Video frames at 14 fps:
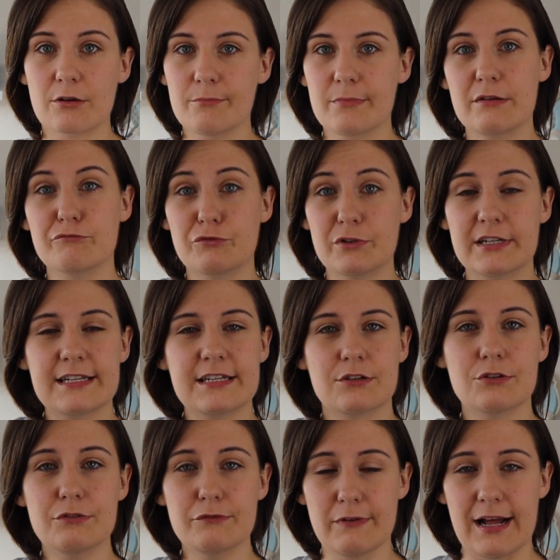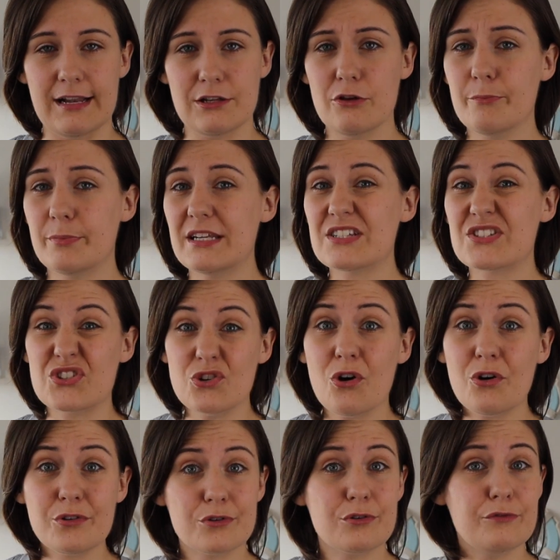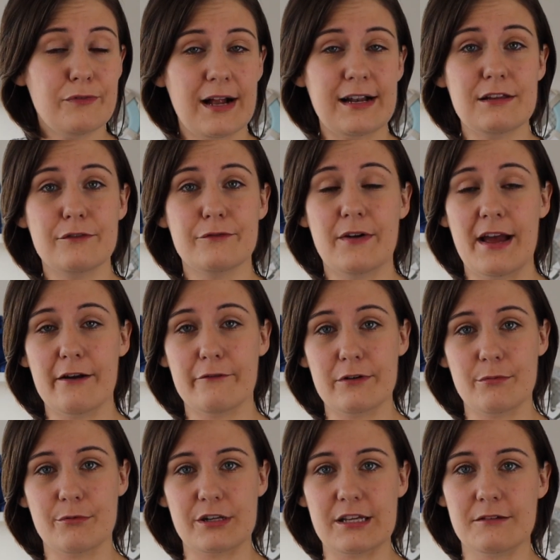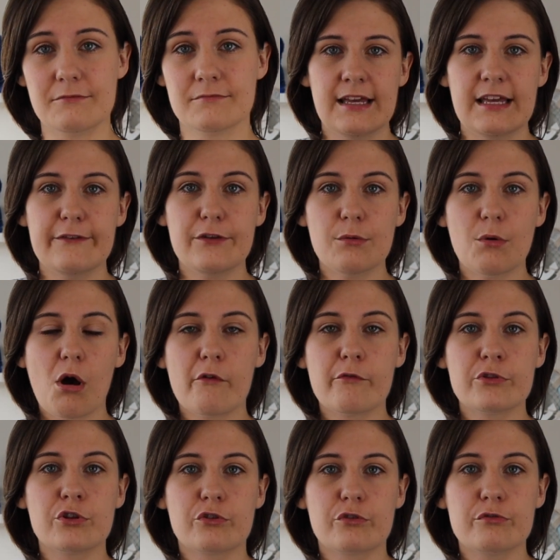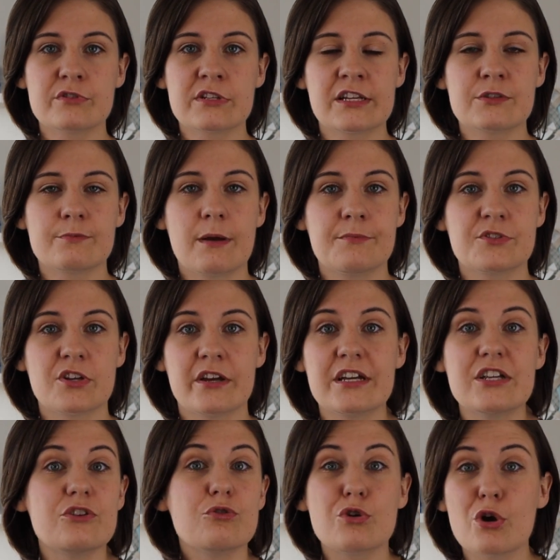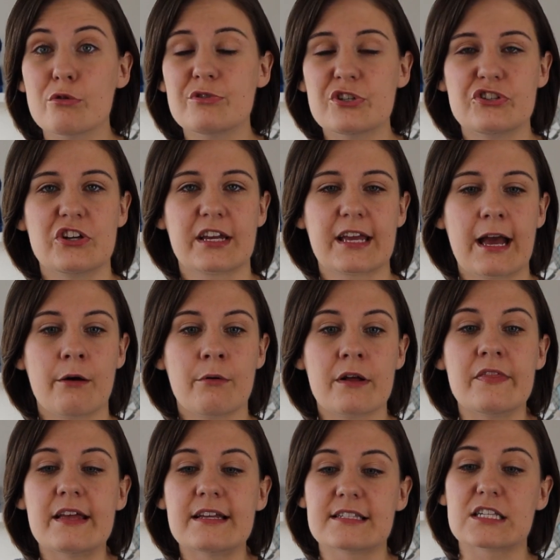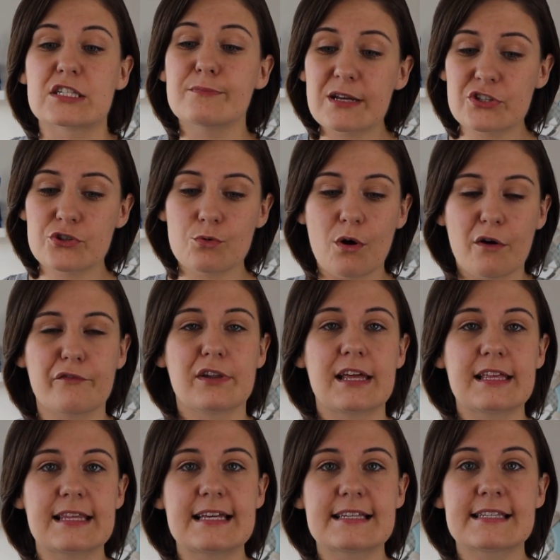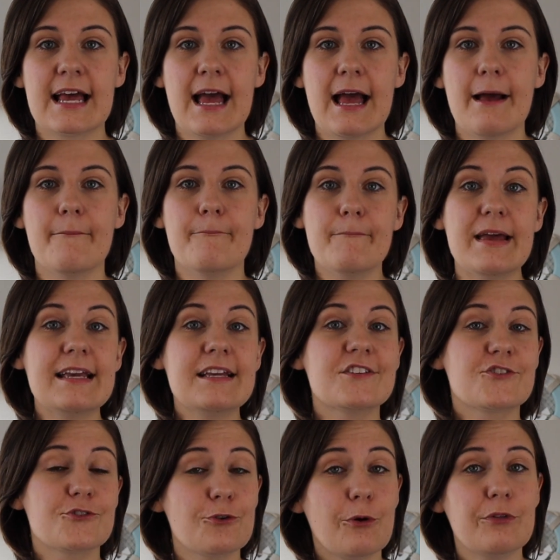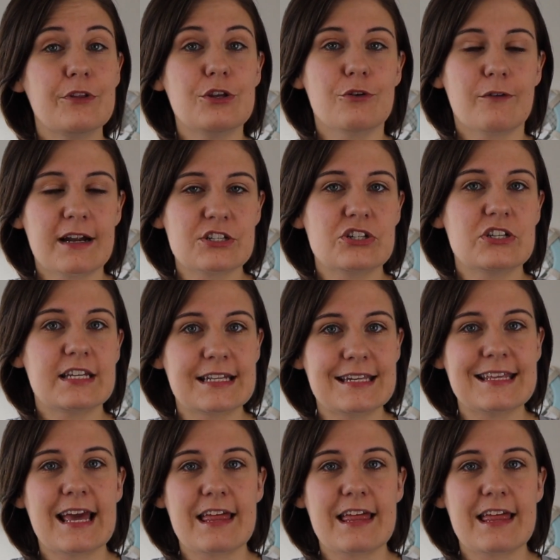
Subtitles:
can be really good value, but it's not good value for everybody. If you are on the cruise line's website and you go to check out and there's a special offer like this, make sure that you're actually going to